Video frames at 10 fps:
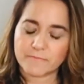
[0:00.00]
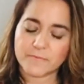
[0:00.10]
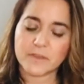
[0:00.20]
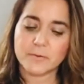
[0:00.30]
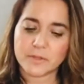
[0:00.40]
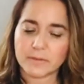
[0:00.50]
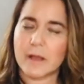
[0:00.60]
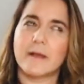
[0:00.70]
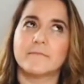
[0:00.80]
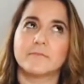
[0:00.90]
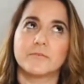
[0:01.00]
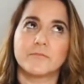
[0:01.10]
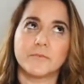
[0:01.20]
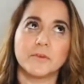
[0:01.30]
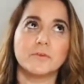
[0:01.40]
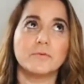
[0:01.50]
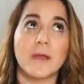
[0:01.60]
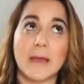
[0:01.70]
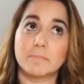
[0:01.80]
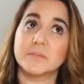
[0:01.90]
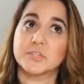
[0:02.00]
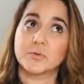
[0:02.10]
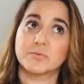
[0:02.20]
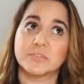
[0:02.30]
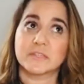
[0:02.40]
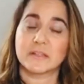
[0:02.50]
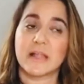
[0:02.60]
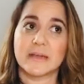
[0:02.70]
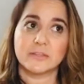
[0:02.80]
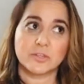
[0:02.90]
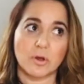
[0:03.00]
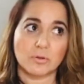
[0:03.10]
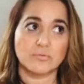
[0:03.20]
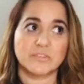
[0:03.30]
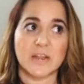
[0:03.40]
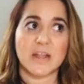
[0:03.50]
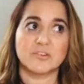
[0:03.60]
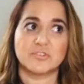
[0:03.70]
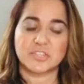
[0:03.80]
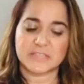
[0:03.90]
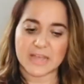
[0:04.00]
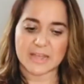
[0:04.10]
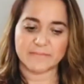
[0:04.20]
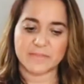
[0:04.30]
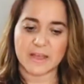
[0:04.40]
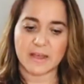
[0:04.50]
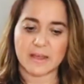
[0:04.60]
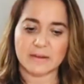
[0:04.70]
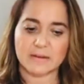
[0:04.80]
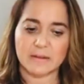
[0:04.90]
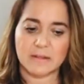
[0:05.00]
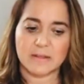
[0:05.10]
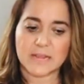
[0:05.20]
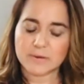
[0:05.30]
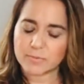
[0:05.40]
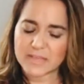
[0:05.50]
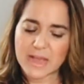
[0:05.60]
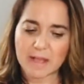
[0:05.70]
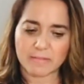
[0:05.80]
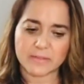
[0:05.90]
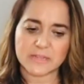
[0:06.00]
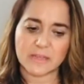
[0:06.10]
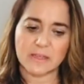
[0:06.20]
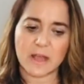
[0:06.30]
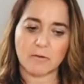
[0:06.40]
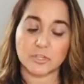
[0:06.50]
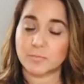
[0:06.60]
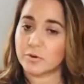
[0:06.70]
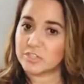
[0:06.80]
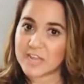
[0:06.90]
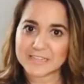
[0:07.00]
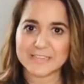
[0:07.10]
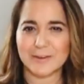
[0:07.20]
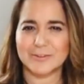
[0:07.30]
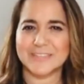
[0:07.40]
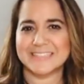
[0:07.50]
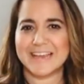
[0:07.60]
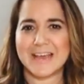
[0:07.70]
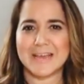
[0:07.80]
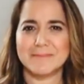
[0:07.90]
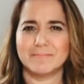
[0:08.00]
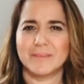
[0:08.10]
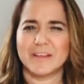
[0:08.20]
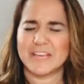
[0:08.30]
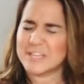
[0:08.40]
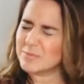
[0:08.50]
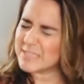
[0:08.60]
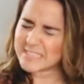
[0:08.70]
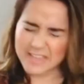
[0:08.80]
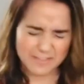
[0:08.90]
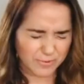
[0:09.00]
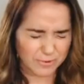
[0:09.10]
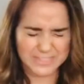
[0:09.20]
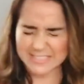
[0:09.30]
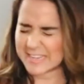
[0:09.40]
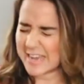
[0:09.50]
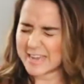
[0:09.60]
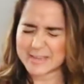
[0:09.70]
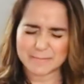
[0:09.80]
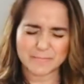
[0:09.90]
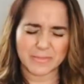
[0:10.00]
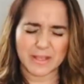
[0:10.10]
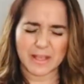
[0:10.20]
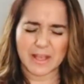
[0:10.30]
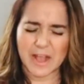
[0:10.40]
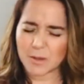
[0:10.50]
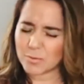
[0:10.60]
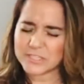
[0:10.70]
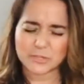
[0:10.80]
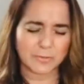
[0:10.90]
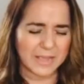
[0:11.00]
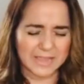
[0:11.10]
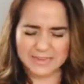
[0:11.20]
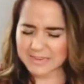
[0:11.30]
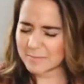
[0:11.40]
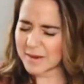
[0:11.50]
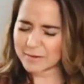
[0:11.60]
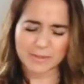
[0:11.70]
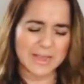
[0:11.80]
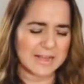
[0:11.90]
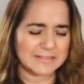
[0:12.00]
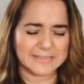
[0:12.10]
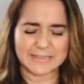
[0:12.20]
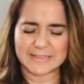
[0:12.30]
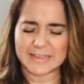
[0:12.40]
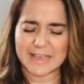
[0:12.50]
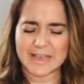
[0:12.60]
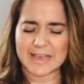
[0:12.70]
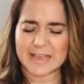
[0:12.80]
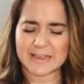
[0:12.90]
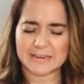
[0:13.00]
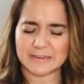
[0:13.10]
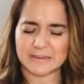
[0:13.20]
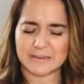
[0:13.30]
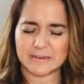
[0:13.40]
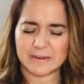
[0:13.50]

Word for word: Fury, after few episodes like those, that I understand that in reality I was protected all the time, it was safe all the time. I was creating my reality and